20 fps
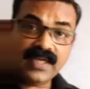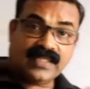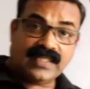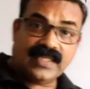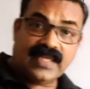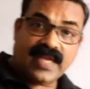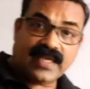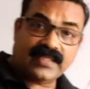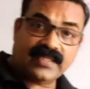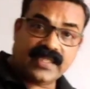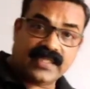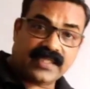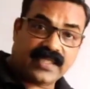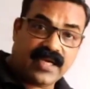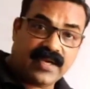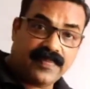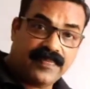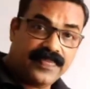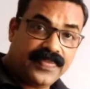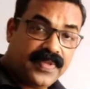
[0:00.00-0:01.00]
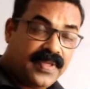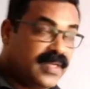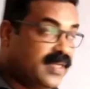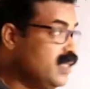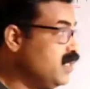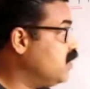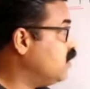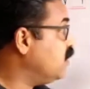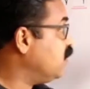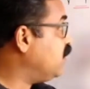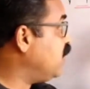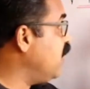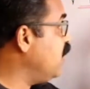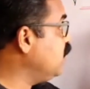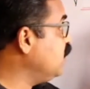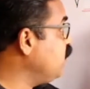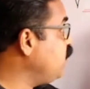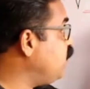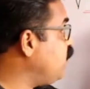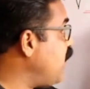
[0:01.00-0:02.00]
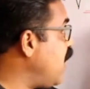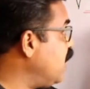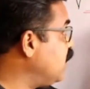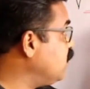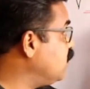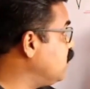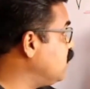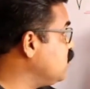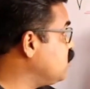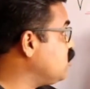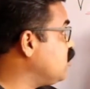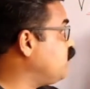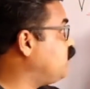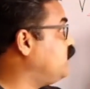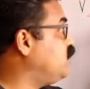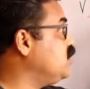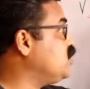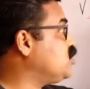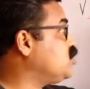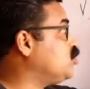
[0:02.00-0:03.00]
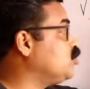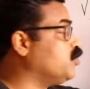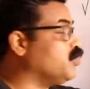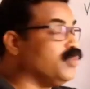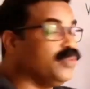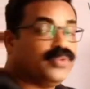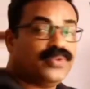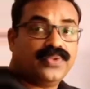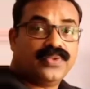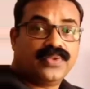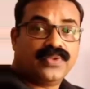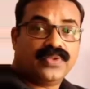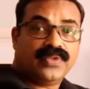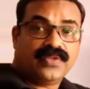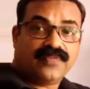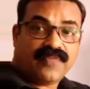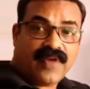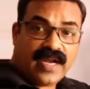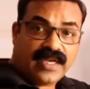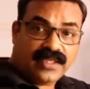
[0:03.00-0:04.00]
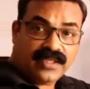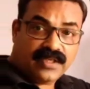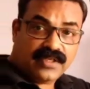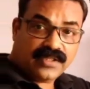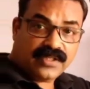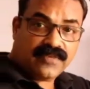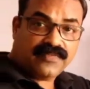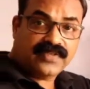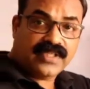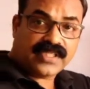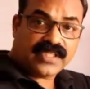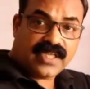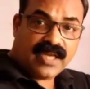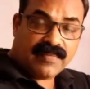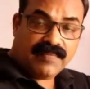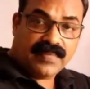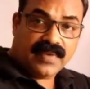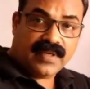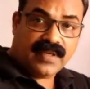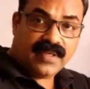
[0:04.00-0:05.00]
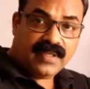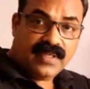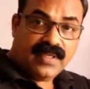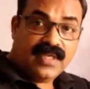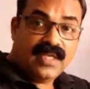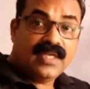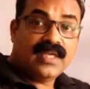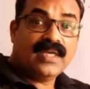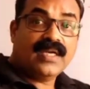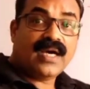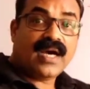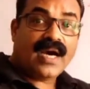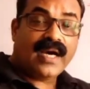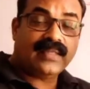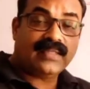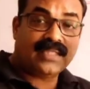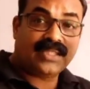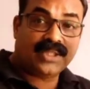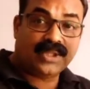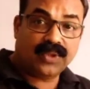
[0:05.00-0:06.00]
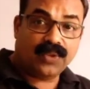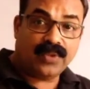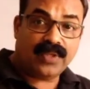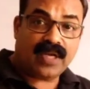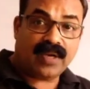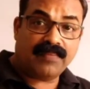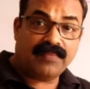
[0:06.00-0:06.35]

What is the next step? take the factors of these two factors of this number and the two